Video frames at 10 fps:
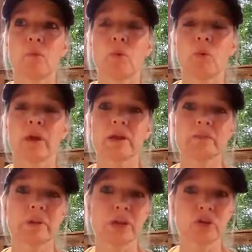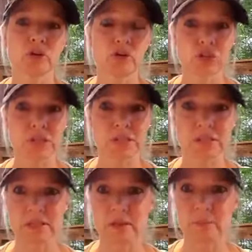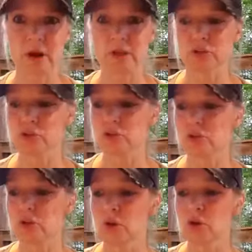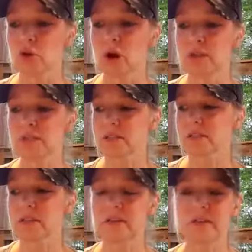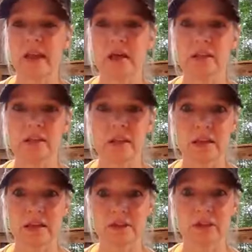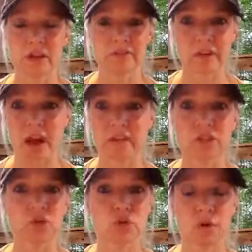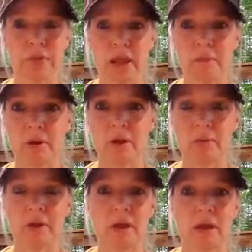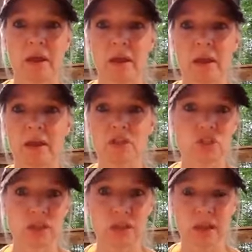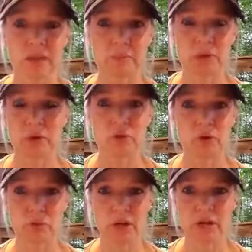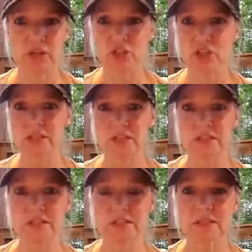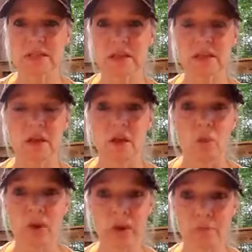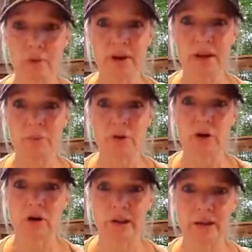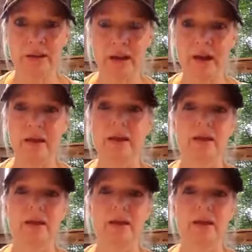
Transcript: when Peter and Jesus and the apostles crossed the Sea of Galilee and a violent storm came up, and Peter went running to Jesus and said, wake up, we're all going to die.